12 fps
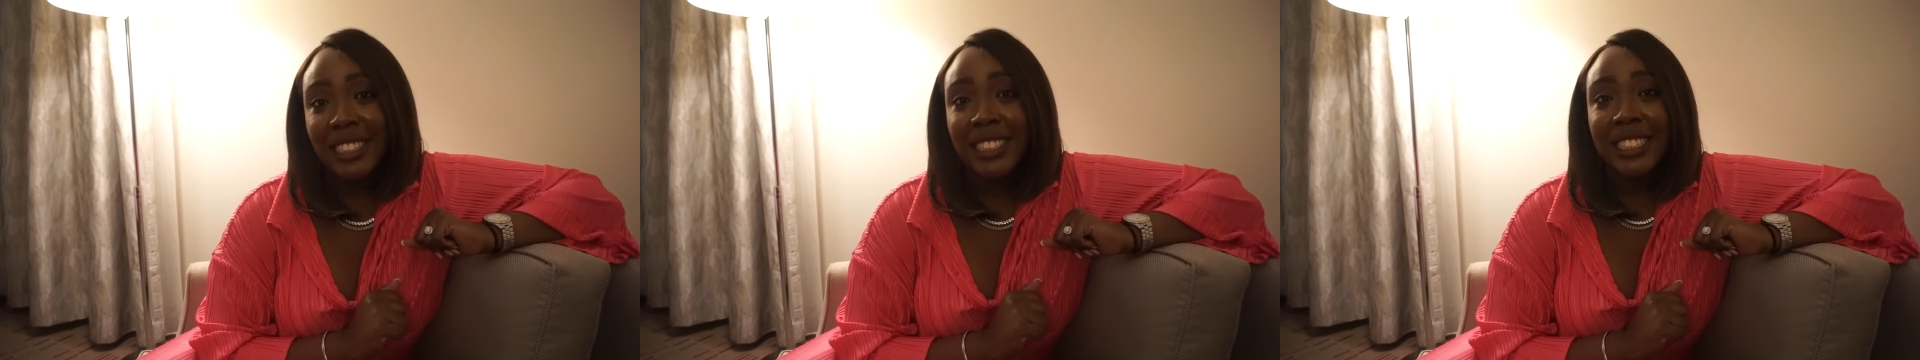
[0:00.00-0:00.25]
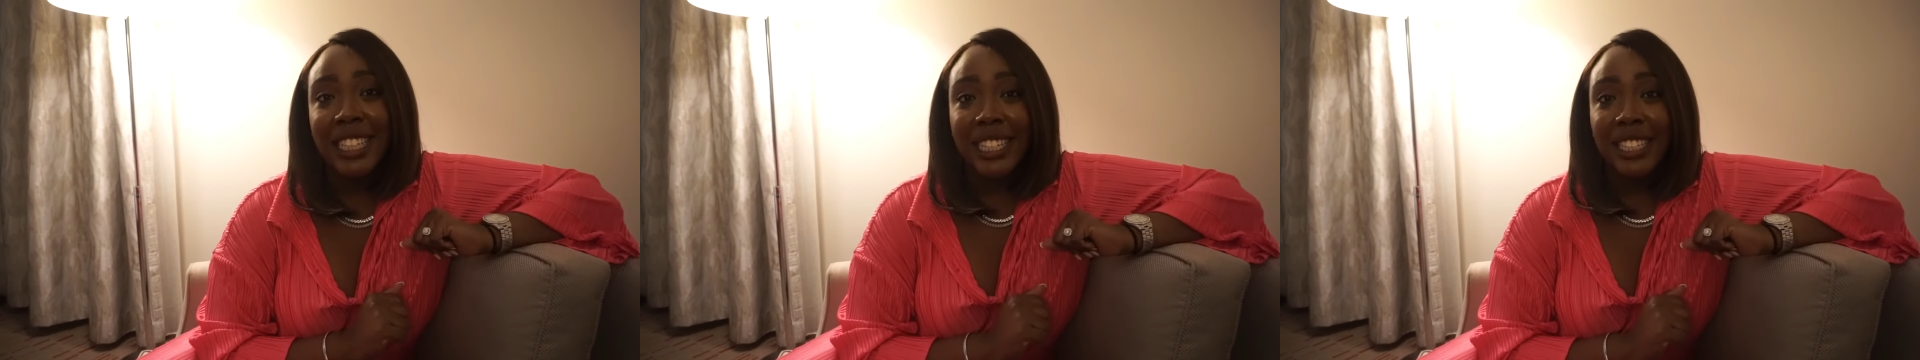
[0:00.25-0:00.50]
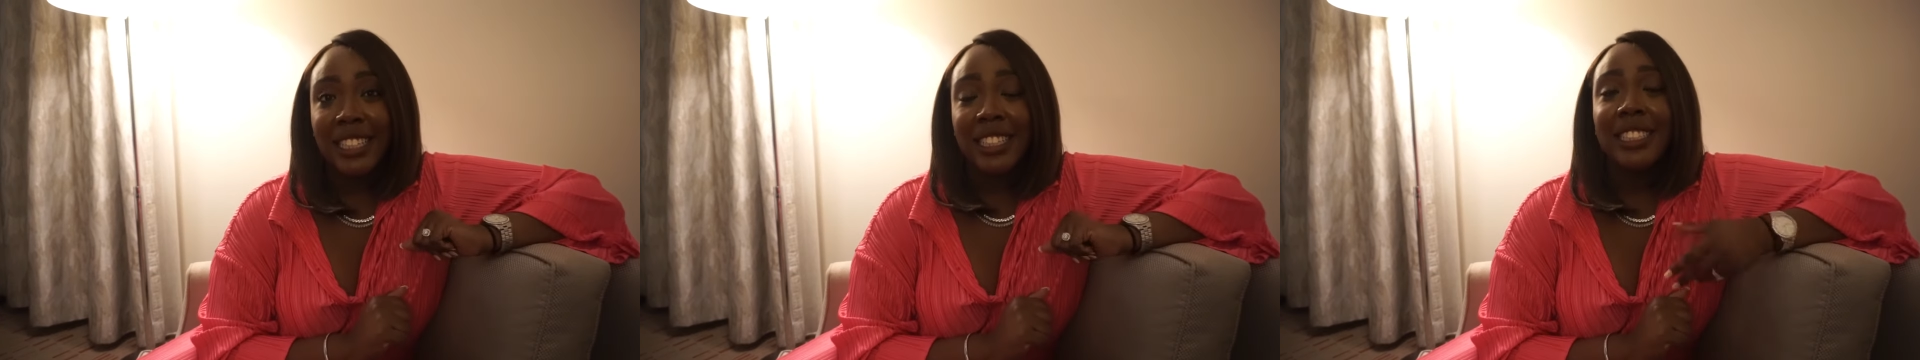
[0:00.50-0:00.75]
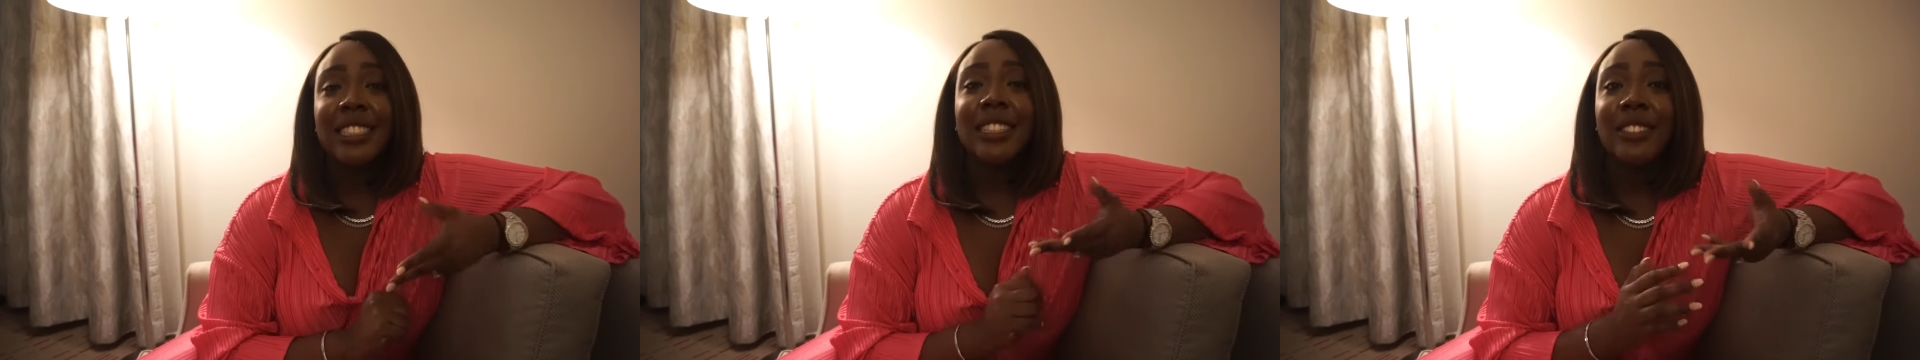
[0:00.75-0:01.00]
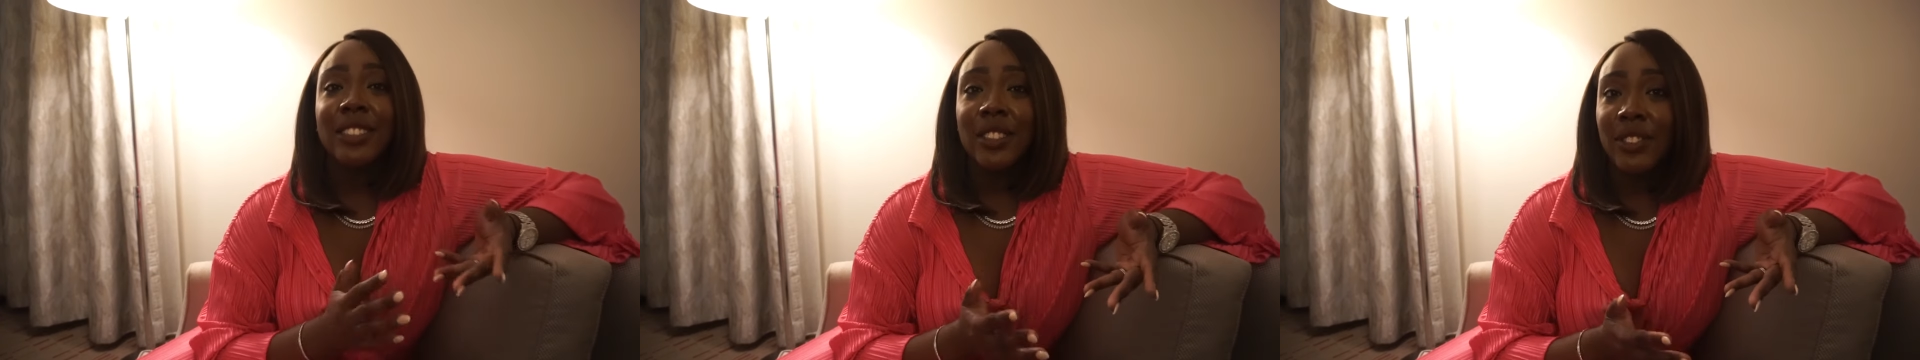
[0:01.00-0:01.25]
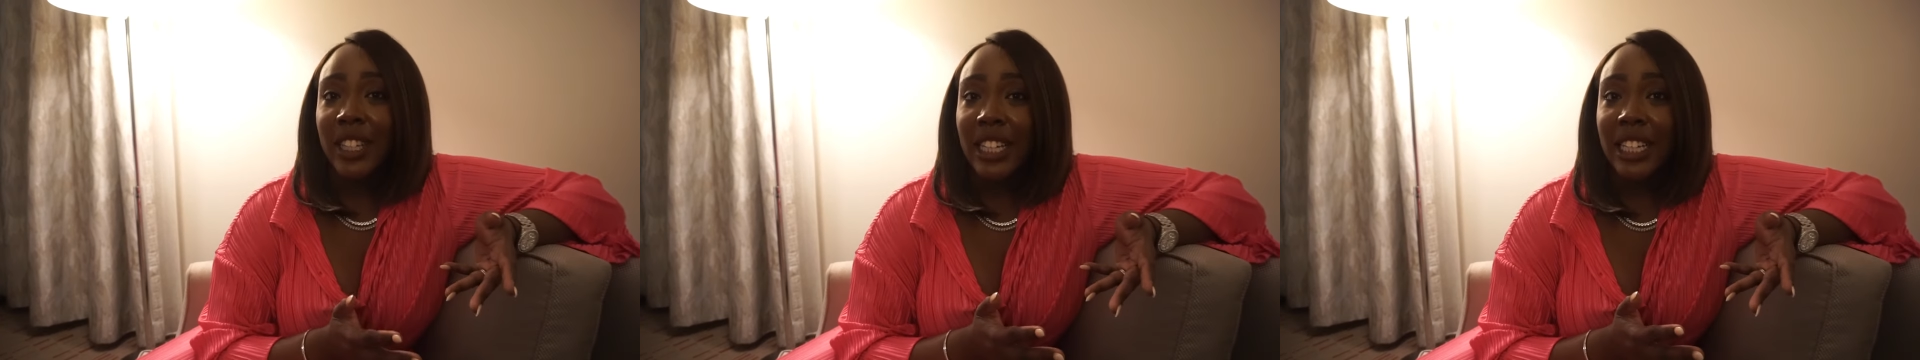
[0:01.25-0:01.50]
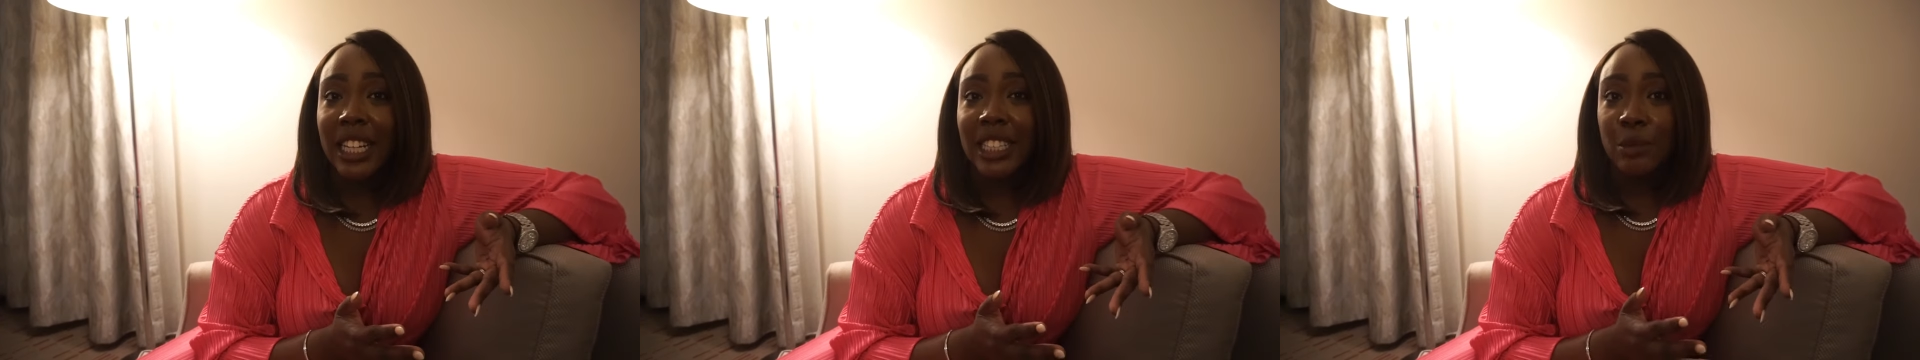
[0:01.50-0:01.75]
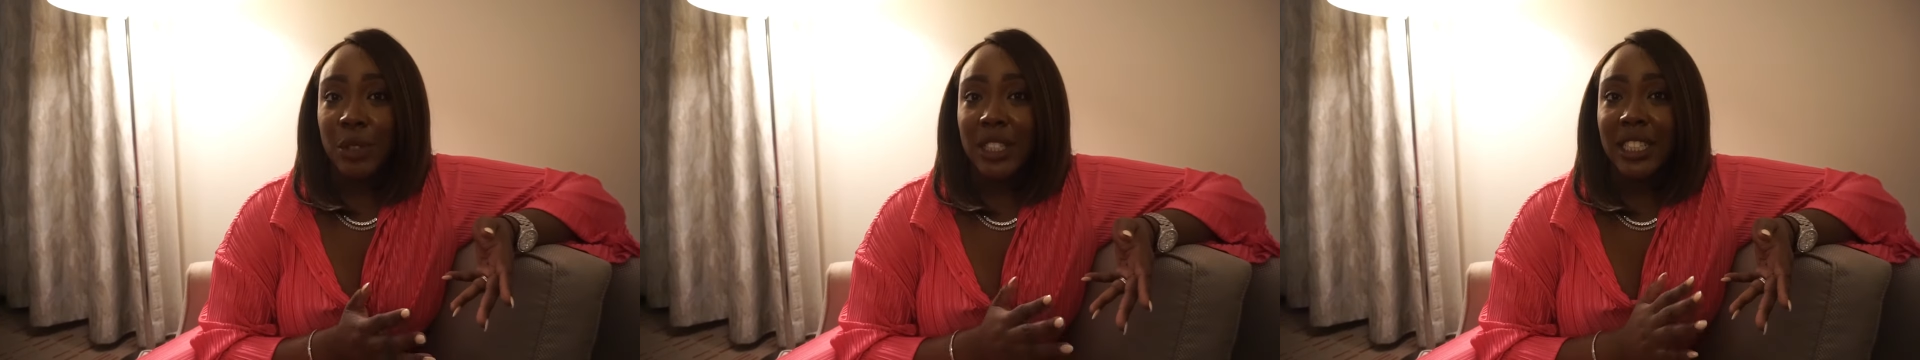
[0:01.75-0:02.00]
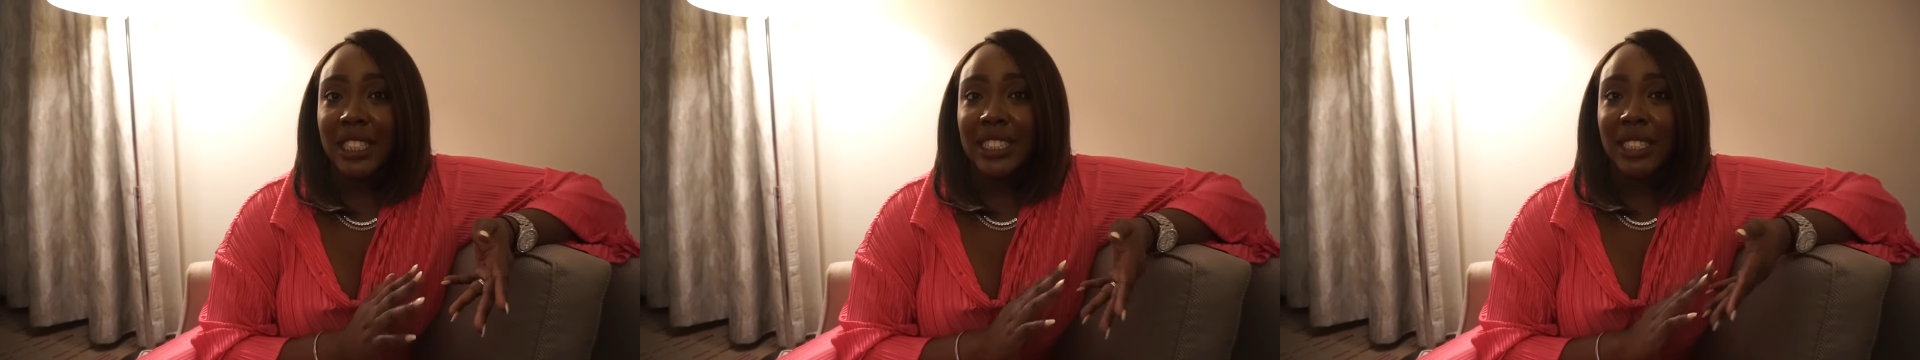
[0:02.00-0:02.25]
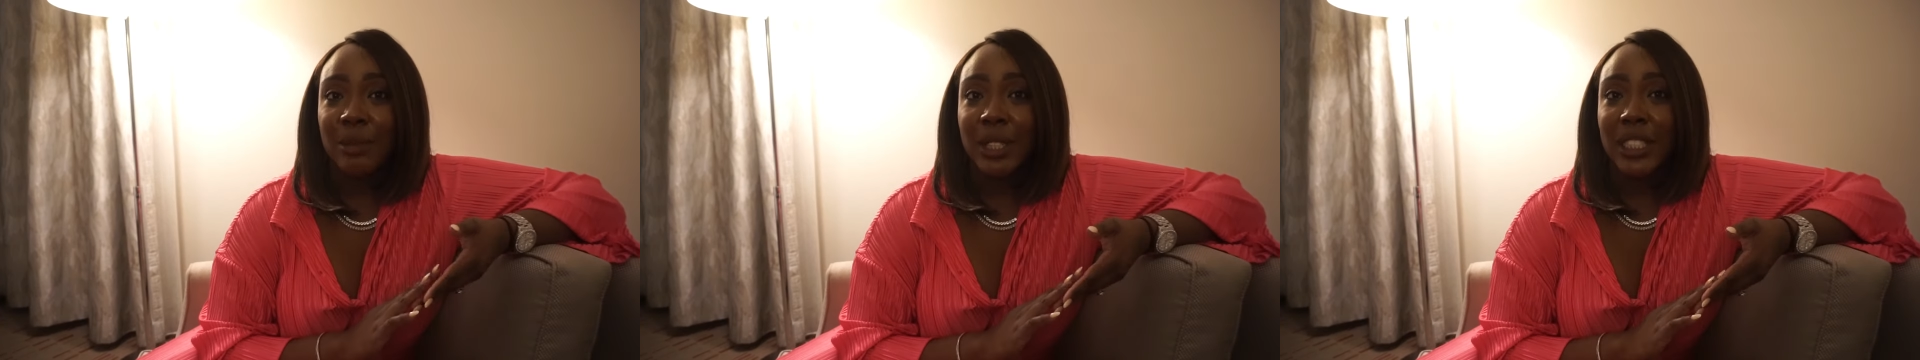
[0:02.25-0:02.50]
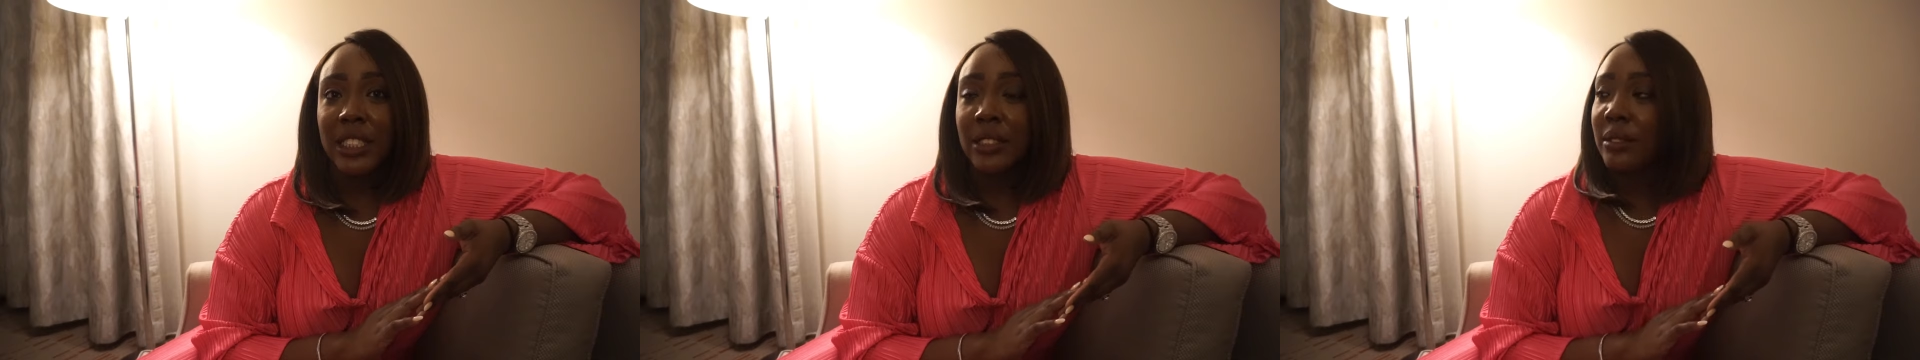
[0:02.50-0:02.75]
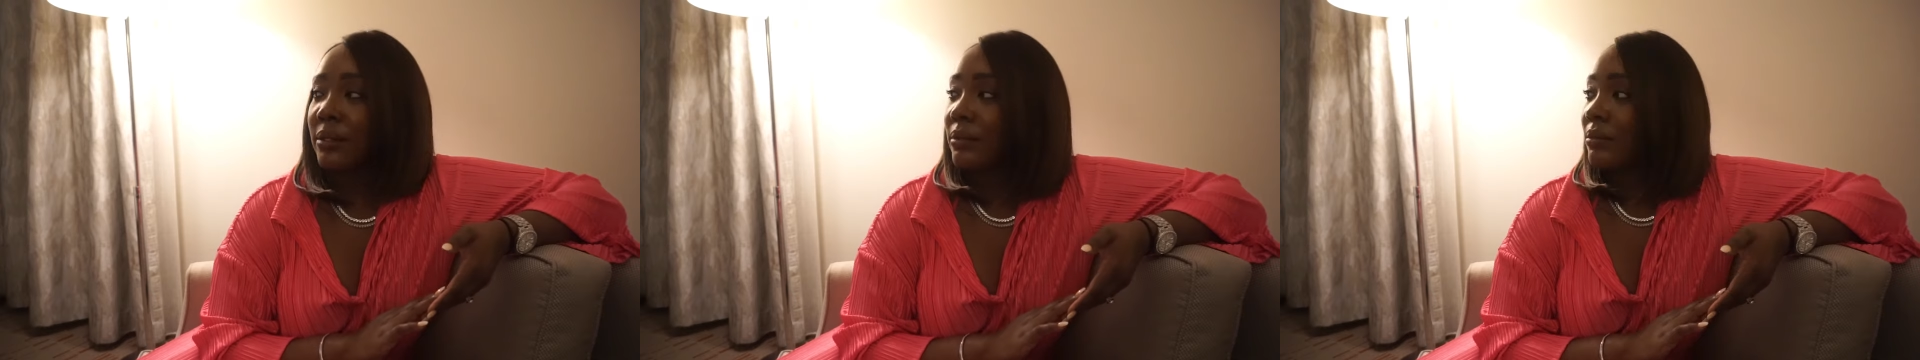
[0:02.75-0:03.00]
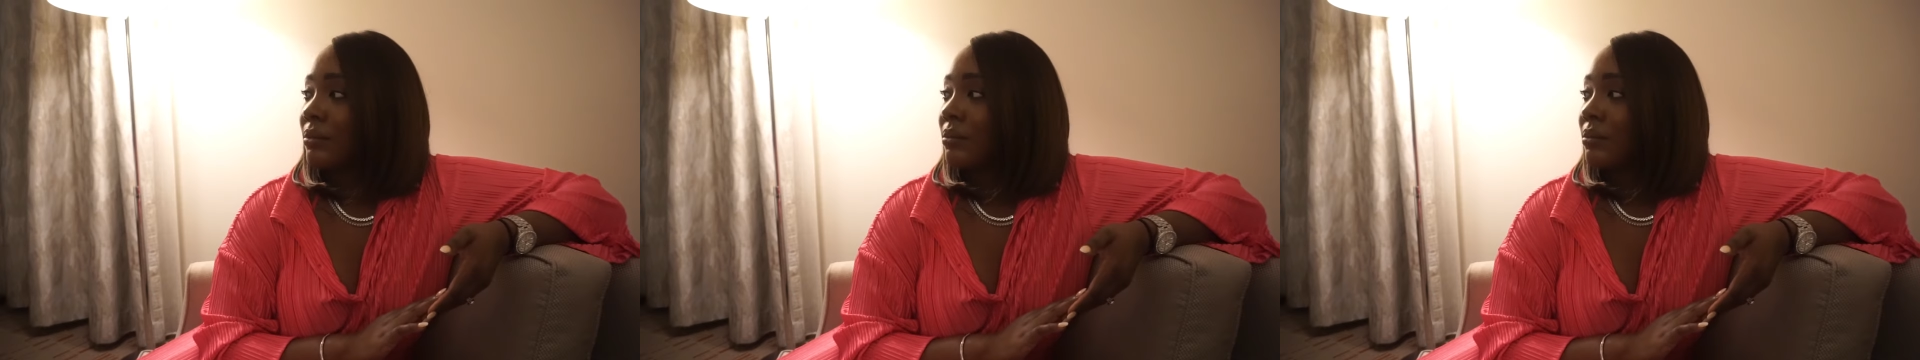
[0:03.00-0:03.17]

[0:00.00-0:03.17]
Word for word: to say the least, it was a very nice birthday celebration. Hey, we say happy